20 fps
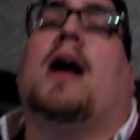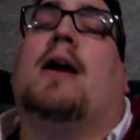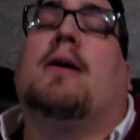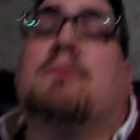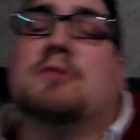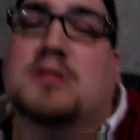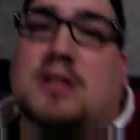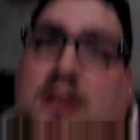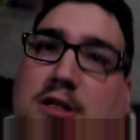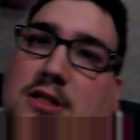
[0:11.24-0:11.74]

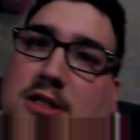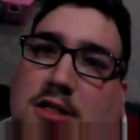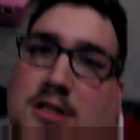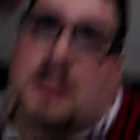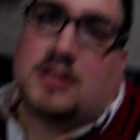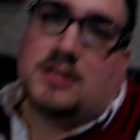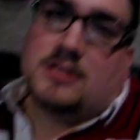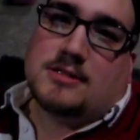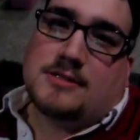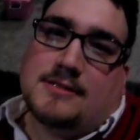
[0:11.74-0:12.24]
was lucky
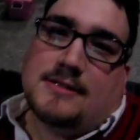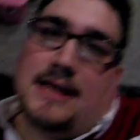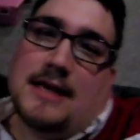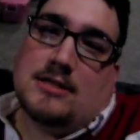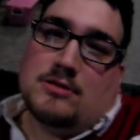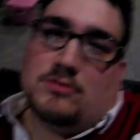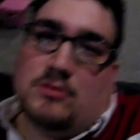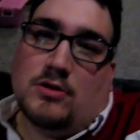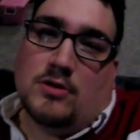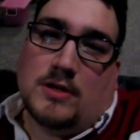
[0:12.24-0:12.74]
because,
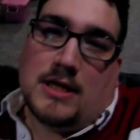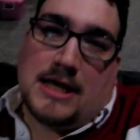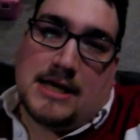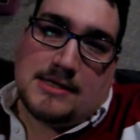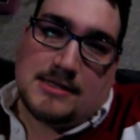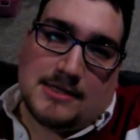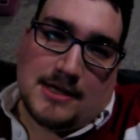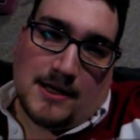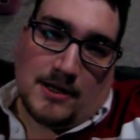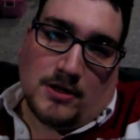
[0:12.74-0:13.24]
as you know,
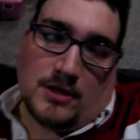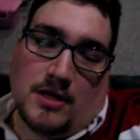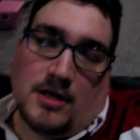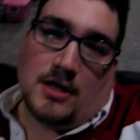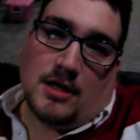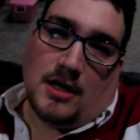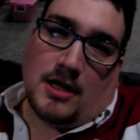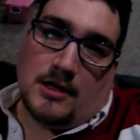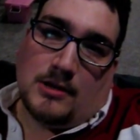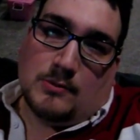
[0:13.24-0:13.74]
last
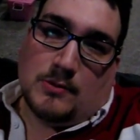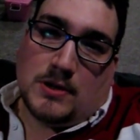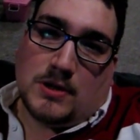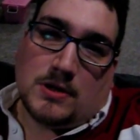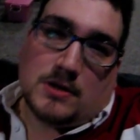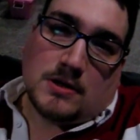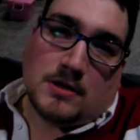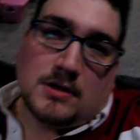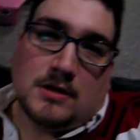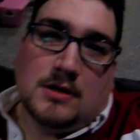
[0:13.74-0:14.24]
Saturday I had to
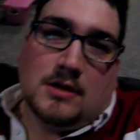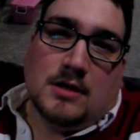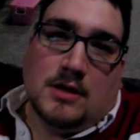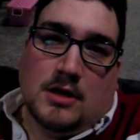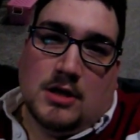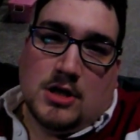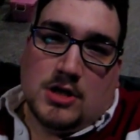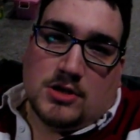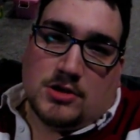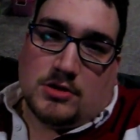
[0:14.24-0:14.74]
work.
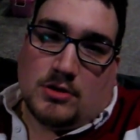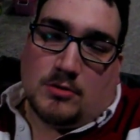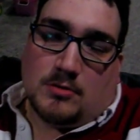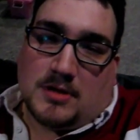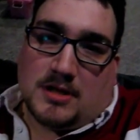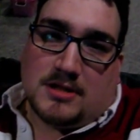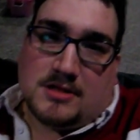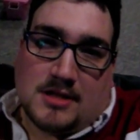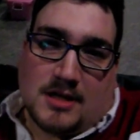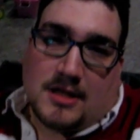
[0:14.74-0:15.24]
So
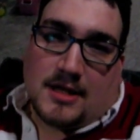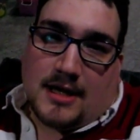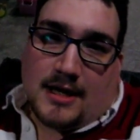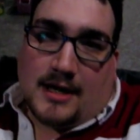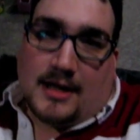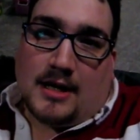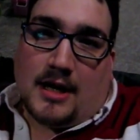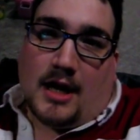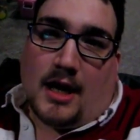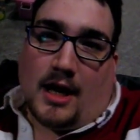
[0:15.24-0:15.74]
because of
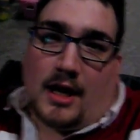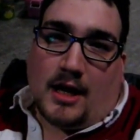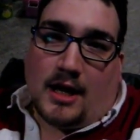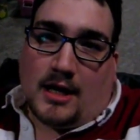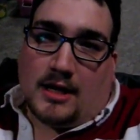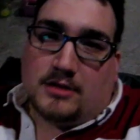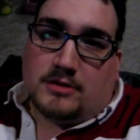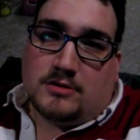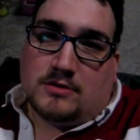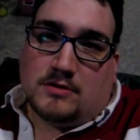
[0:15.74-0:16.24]
that, I
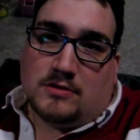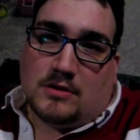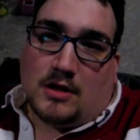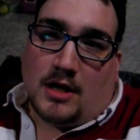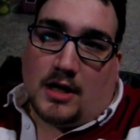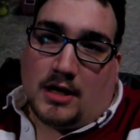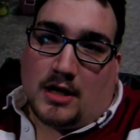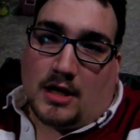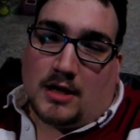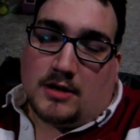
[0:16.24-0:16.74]

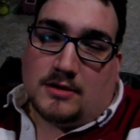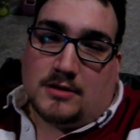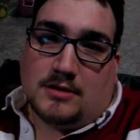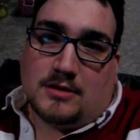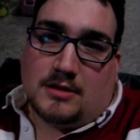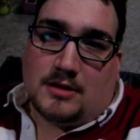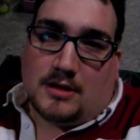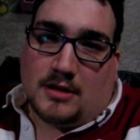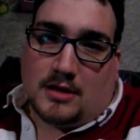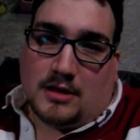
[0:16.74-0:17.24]

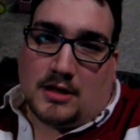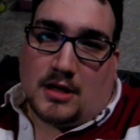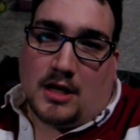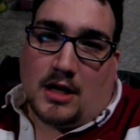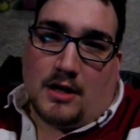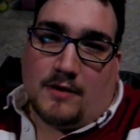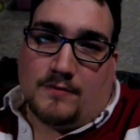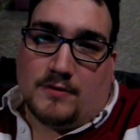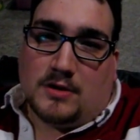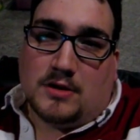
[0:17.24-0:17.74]
got
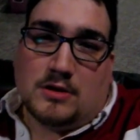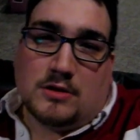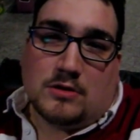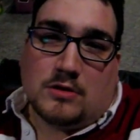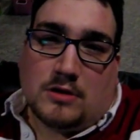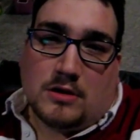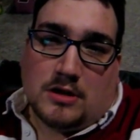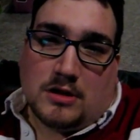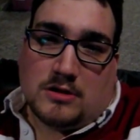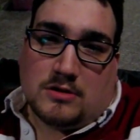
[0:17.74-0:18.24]
off a little
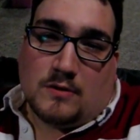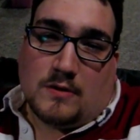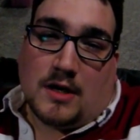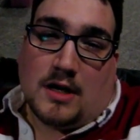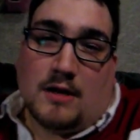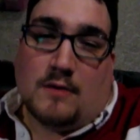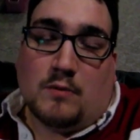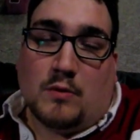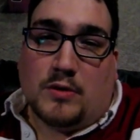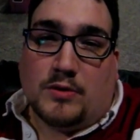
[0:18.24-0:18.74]
early, so I got
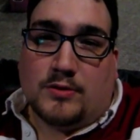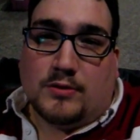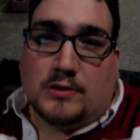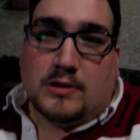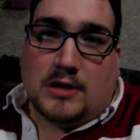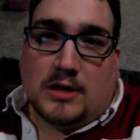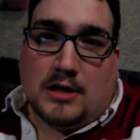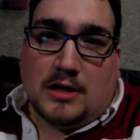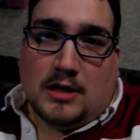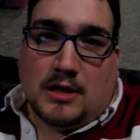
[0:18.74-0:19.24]
off
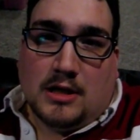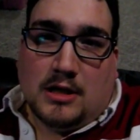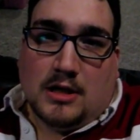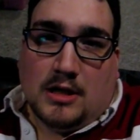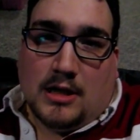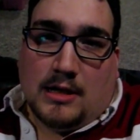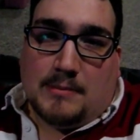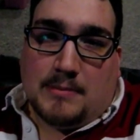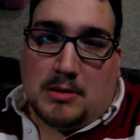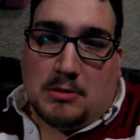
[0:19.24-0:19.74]
1:30.
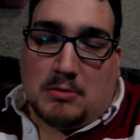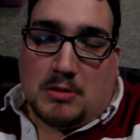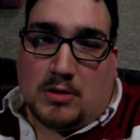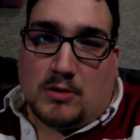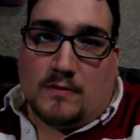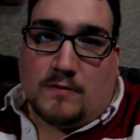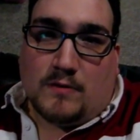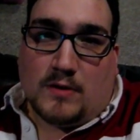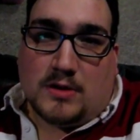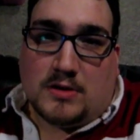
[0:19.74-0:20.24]
Me and my
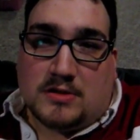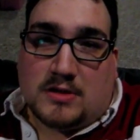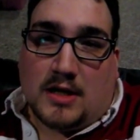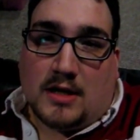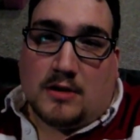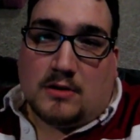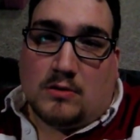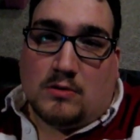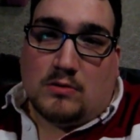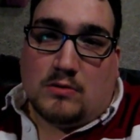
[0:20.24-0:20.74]
good friends had
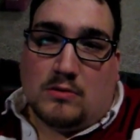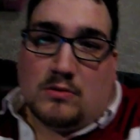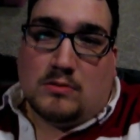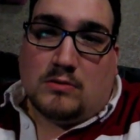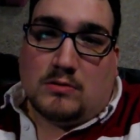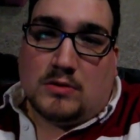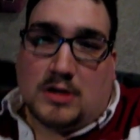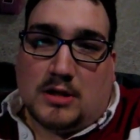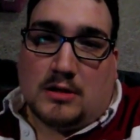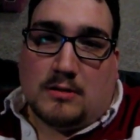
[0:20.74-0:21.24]
to go
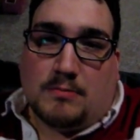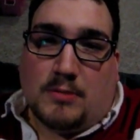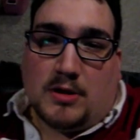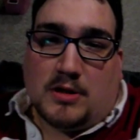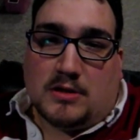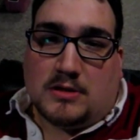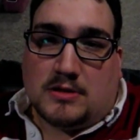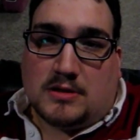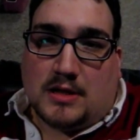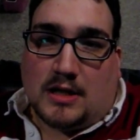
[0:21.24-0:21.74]
get a
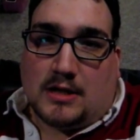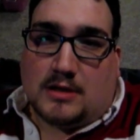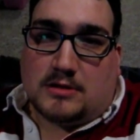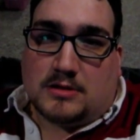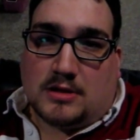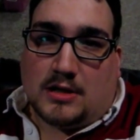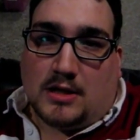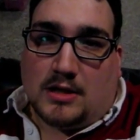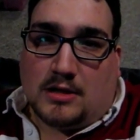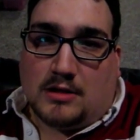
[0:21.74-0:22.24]
bite at
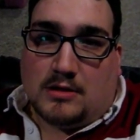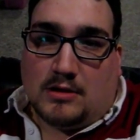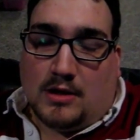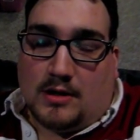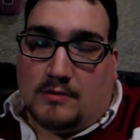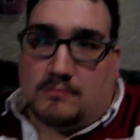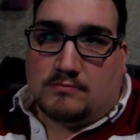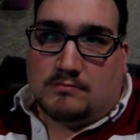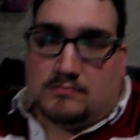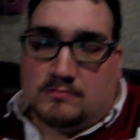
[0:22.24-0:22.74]
a
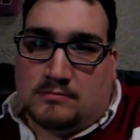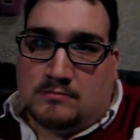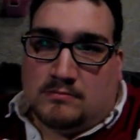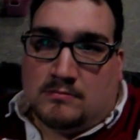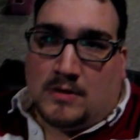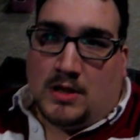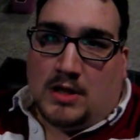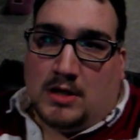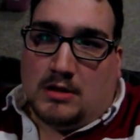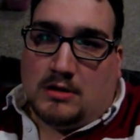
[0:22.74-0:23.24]

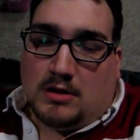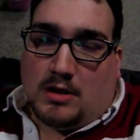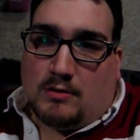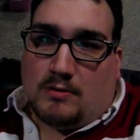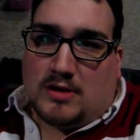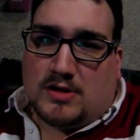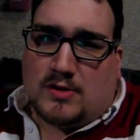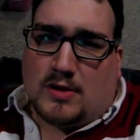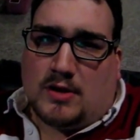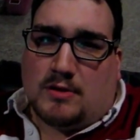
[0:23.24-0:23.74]

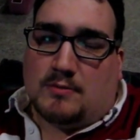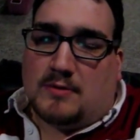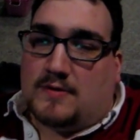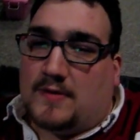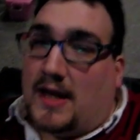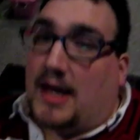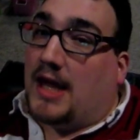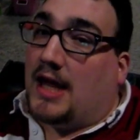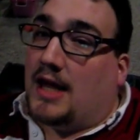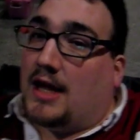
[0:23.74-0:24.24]
restaurant with
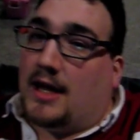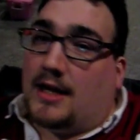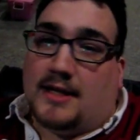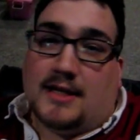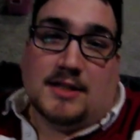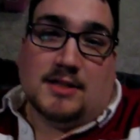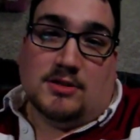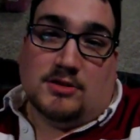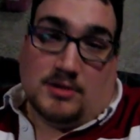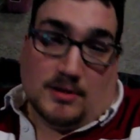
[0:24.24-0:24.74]
A
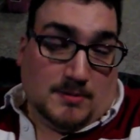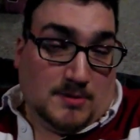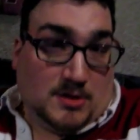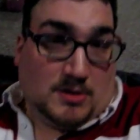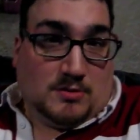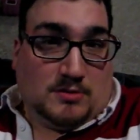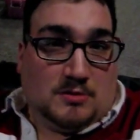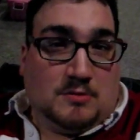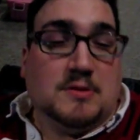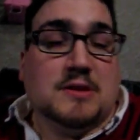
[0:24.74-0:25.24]
and W
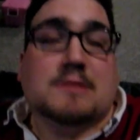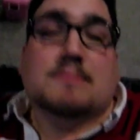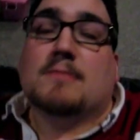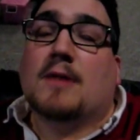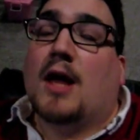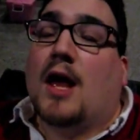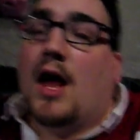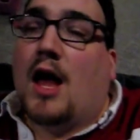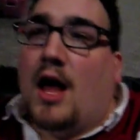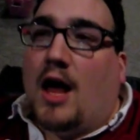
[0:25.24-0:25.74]
to it.
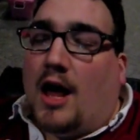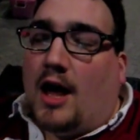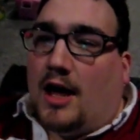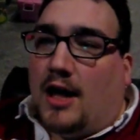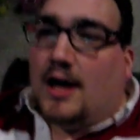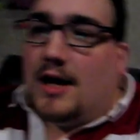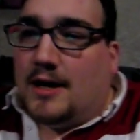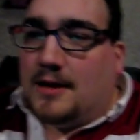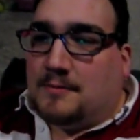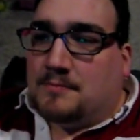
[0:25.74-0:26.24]

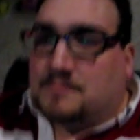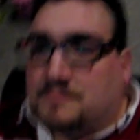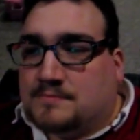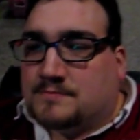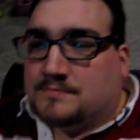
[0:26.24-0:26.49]
And